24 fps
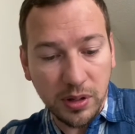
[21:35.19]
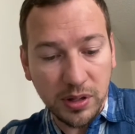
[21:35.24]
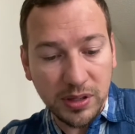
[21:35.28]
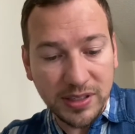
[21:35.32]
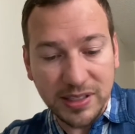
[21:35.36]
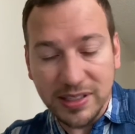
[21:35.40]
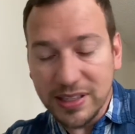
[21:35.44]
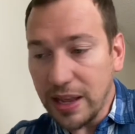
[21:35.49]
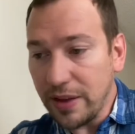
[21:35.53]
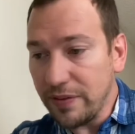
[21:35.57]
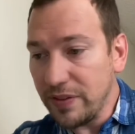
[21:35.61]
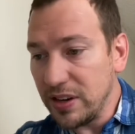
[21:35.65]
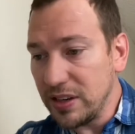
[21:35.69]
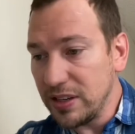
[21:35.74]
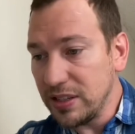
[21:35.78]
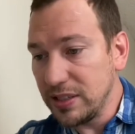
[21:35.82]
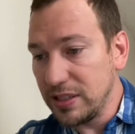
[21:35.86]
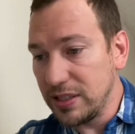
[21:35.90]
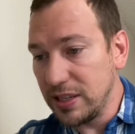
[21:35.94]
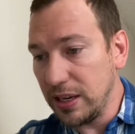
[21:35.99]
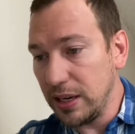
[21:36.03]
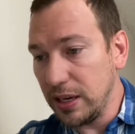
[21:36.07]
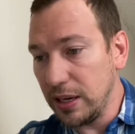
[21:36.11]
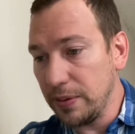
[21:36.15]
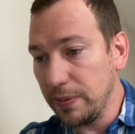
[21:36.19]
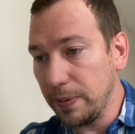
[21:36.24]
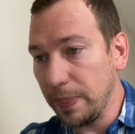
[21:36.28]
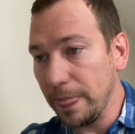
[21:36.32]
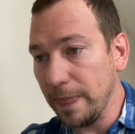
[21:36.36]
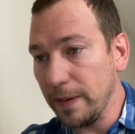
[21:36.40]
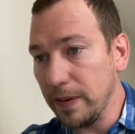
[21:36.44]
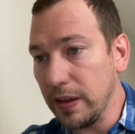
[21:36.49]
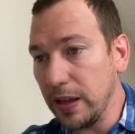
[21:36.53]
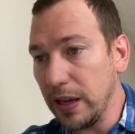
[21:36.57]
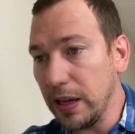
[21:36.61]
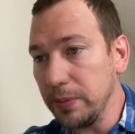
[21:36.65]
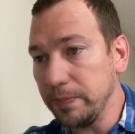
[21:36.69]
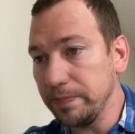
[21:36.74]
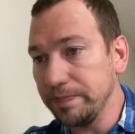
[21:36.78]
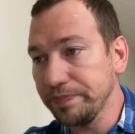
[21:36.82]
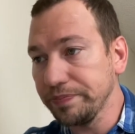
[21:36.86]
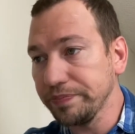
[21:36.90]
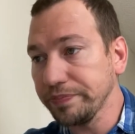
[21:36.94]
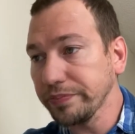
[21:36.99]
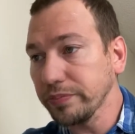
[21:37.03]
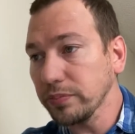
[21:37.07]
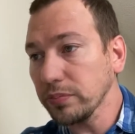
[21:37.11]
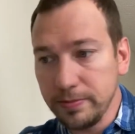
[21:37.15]
17, okay?
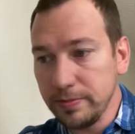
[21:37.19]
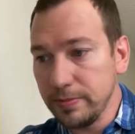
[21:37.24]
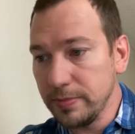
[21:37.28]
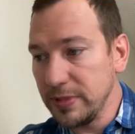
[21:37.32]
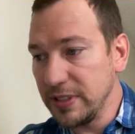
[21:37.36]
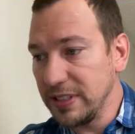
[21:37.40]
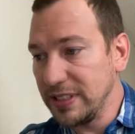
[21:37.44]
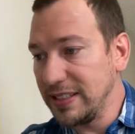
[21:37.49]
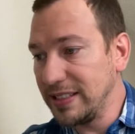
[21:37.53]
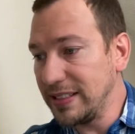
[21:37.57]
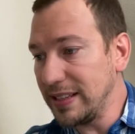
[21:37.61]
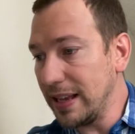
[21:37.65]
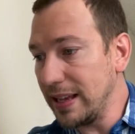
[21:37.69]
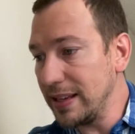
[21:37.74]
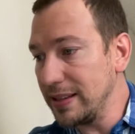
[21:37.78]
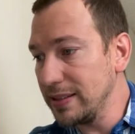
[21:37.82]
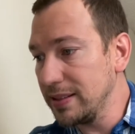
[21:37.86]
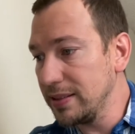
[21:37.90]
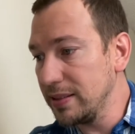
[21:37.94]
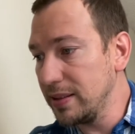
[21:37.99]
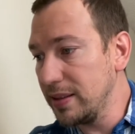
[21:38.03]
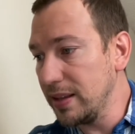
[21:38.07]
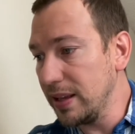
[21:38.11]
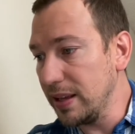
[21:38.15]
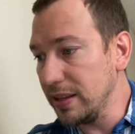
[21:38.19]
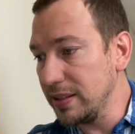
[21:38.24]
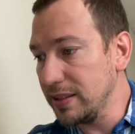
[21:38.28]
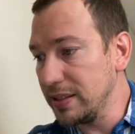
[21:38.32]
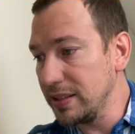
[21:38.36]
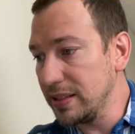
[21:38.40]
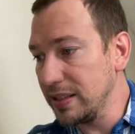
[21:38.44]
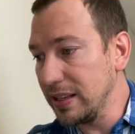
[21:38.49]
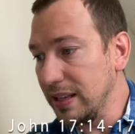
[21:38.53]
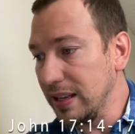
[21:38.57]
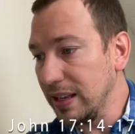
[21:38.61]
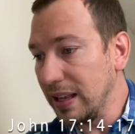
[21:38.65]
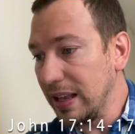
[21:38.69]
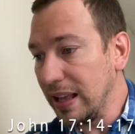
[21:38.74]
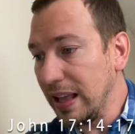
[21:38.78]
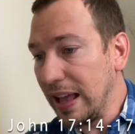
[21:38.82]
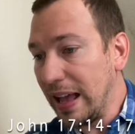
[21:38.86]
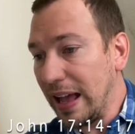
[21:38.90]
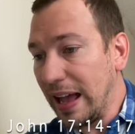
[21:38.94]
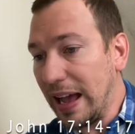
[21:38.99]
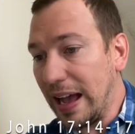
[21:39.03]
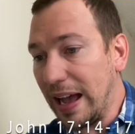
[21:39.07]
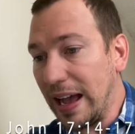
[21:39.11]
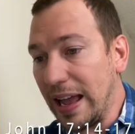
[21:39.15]
Says this,
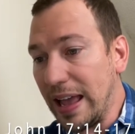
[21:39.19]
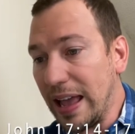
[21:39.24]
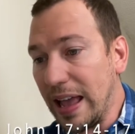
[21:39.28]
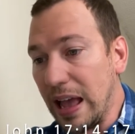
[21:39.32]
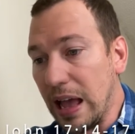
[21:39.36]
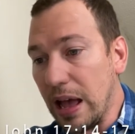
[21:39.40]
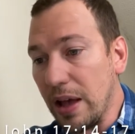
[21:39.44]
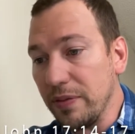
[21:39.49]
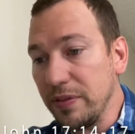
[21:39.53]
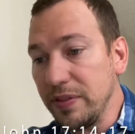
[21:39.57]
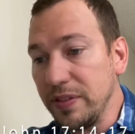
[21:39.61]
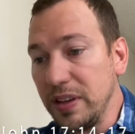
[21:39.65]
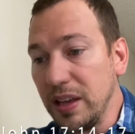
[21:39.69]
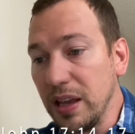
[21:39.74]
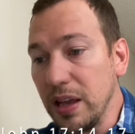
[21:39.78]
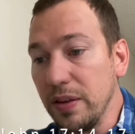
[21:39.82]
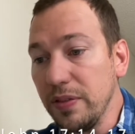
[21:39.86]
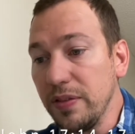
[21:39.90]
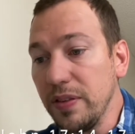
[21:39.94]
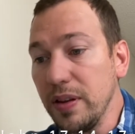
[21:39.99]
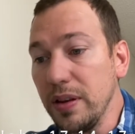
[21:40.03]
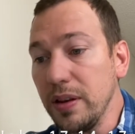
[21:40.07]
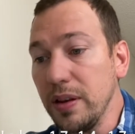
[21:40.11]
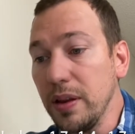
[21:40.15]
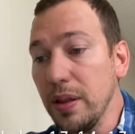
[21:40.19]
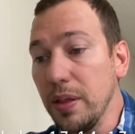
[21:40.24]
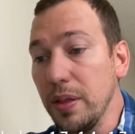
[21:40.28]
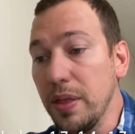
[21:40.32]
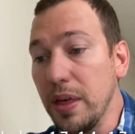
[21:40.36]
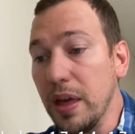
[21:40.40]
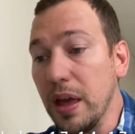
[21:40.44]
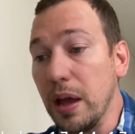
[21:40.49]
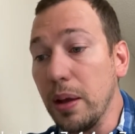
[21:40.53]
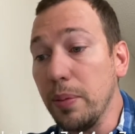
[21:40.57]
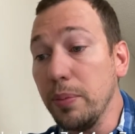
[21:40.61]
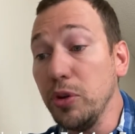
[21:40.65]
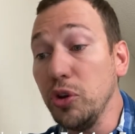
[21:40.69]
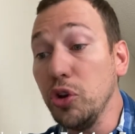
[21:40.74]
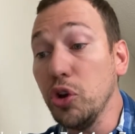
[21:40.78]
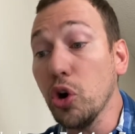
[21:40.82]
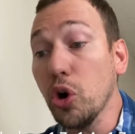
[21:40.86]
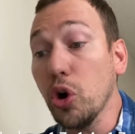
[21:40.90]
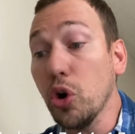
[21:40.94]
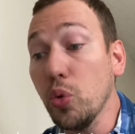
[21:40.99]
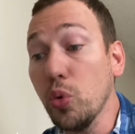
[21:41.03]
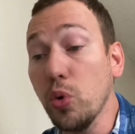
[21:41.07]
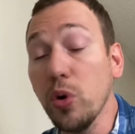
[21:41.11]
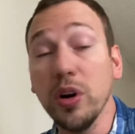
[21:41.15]
I have given them
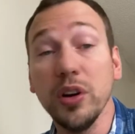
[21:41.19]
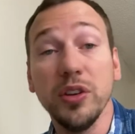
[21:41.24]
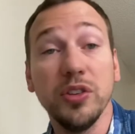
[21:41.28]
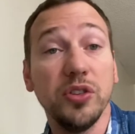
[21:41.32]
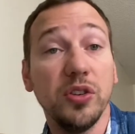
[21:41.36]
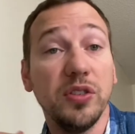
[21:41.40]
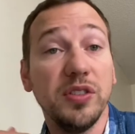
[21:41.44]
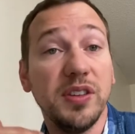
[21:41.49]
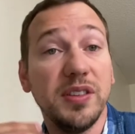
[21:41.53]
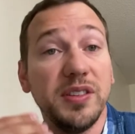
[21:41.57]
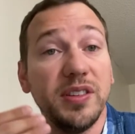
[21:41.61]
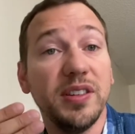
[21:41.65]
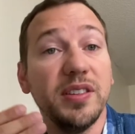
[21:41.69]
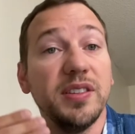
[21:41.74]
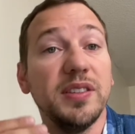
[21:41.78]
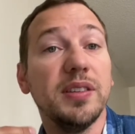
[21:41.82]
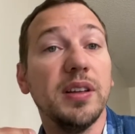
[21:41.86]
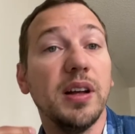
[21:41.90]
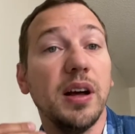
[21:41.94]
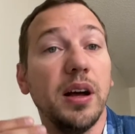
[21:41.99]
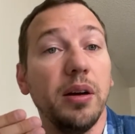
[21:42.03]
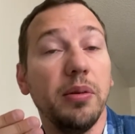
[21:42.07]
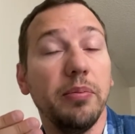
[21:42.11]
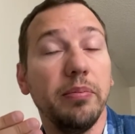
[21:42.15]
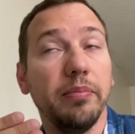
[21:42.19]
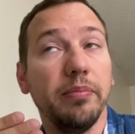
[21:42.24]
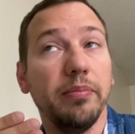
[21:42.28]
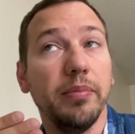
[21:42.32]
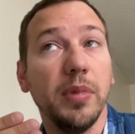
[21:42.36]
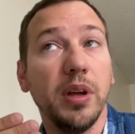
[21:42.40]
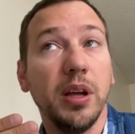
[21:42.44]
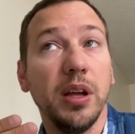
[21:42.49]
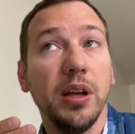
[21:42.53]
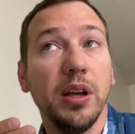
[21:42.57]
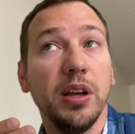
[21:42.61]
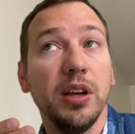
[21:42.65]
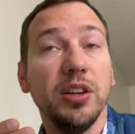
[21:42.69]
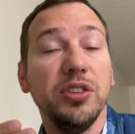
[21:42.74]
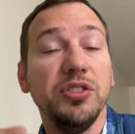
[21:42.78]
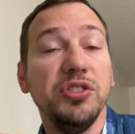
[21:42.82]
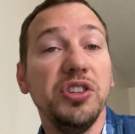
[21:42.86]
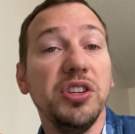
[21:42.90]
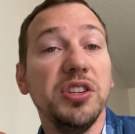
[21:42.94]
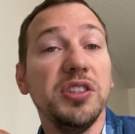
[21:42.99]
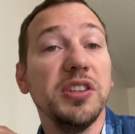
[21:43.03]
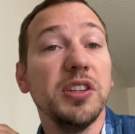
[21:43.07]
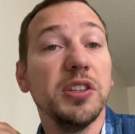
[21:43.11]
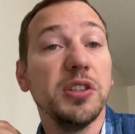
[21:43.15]
your word. So this is
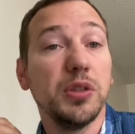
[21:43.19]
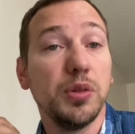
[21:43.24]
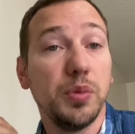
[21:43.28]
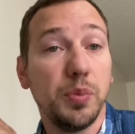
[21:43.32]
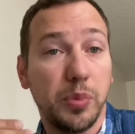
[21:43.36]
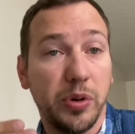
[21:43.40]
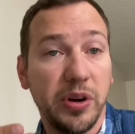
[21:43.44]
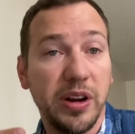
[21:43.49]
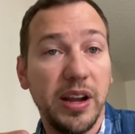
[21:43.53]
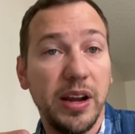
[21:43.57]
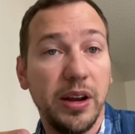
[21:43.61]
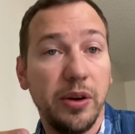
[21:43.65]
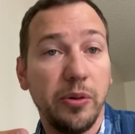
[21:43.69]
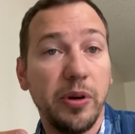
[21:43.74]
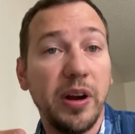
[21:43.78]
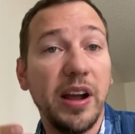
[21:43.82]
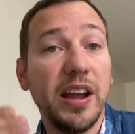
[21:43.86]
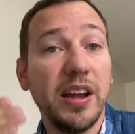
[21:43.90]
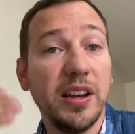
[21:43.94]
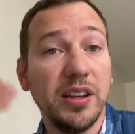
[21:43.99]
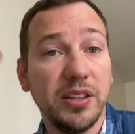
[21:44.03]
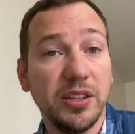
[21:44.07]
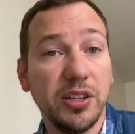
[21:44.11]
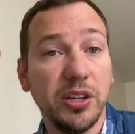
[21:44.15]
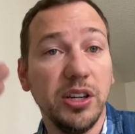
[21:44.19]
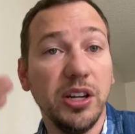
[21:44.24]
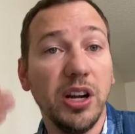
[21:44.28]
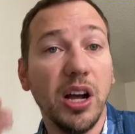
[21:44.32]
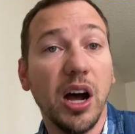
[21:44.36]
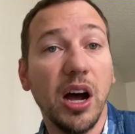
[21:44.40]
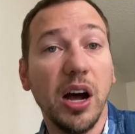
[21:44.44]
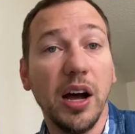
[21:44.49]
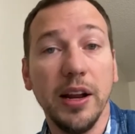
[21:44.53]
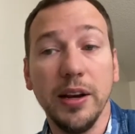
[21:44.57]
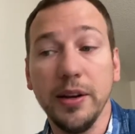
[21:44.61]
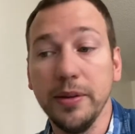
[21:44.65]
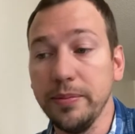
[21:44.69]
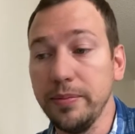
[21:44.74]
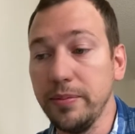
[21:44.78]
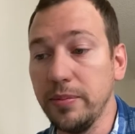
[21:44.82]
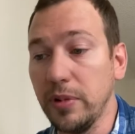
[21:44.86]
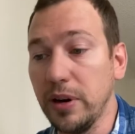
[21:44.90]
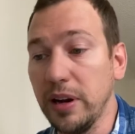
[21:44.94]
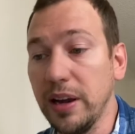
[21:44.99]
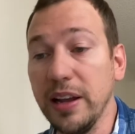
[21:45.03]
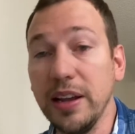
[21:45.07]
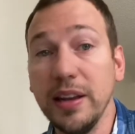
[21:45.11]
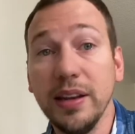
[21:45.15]
Jesus praying, right, to God,
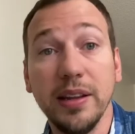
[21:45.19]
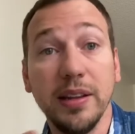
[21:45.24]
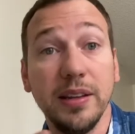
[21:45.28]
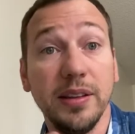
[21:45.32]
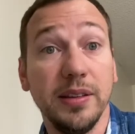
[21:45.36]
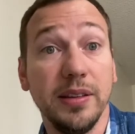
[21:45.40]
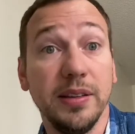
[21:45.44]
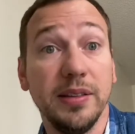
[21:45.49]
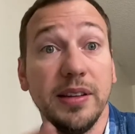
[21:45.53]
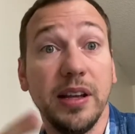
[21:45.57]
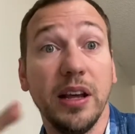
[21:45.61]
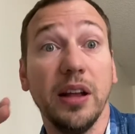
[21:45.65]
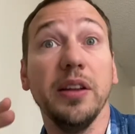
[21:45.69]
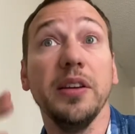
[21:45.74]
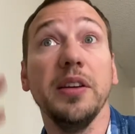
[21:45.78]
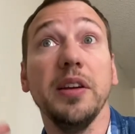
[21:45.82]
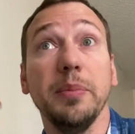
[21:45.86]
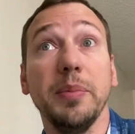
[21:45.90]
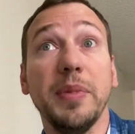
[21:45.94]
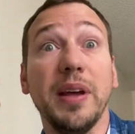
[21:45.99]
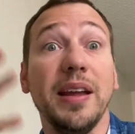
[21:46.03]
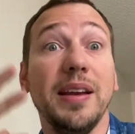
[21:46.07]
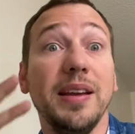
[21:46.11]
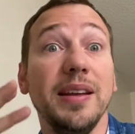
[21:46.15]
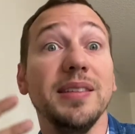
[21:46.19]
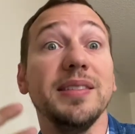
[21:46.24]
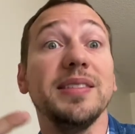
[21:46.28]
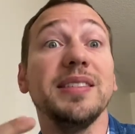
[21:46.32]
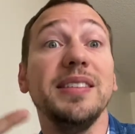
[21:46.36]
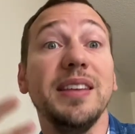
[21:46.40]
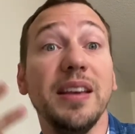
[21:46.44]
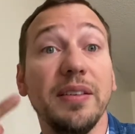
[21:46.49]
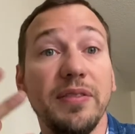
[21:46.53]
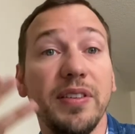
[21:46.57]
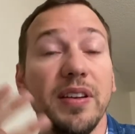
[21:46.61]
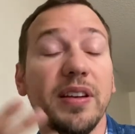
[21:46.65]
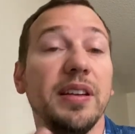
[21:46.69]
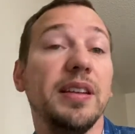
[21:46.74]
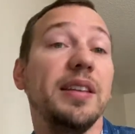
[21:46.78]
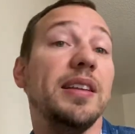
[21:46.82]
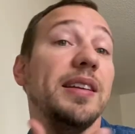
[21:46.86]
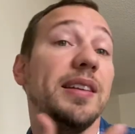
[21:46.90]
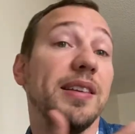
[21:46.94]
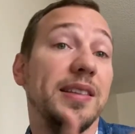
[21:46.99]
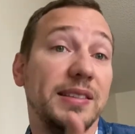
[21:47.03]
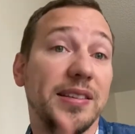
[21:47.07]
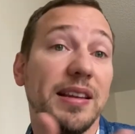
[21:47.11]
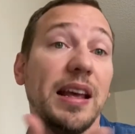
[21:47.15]
right? Telling them that he has given
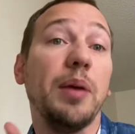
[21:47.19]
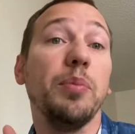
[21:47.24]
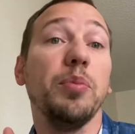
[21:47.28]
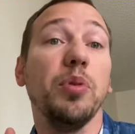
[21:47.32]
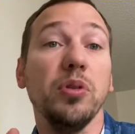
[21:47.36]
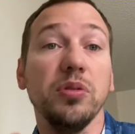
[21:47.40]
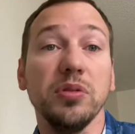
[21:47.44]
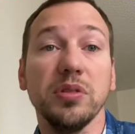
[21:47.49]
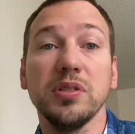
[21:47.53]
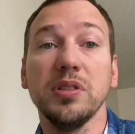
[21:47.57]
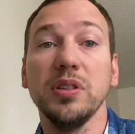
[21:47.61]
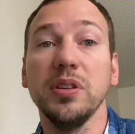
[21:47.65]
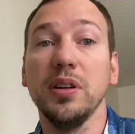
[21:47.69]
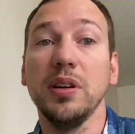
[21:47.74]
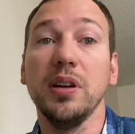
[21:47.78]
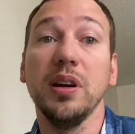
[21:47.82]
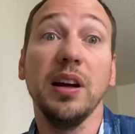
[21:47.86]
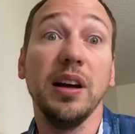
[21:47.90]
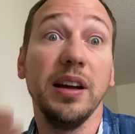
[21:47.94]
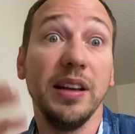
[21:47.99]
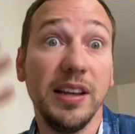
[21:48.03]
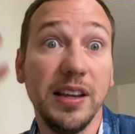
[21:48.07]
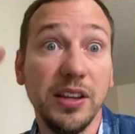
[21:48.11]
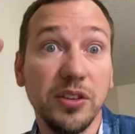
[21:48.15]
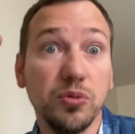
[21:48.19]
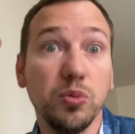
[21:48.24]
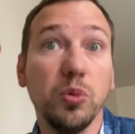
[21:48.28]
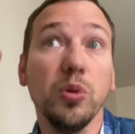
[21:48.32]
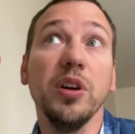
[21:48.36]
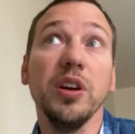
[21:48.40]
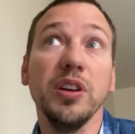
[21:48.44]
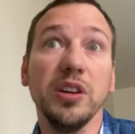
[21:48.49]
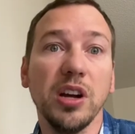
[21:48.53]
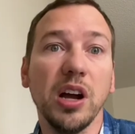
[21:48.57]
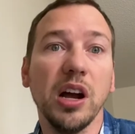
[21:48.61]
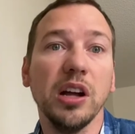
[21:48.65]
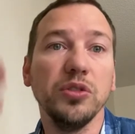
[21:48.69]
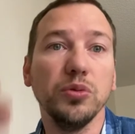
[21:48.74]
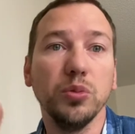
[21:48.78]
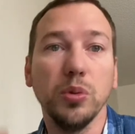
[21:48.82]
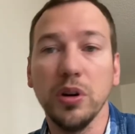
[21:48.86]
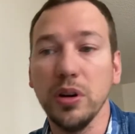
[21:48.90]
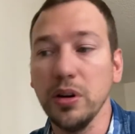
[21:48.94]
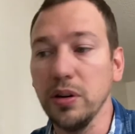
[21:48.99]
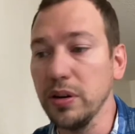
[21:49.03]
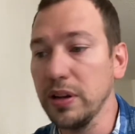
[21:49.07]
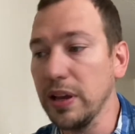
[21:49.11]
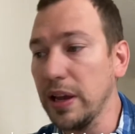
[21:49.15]
the disciples his word, God's
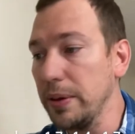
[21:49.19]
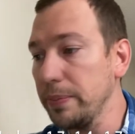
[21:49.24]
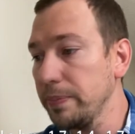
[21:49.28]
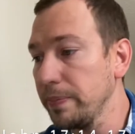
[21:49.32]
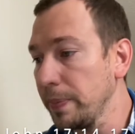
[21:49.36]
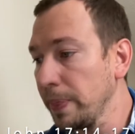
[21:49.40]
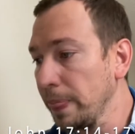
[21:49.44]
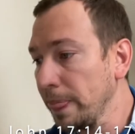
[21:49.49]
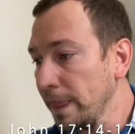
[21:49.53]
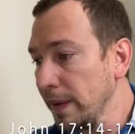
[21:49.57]
word, okay?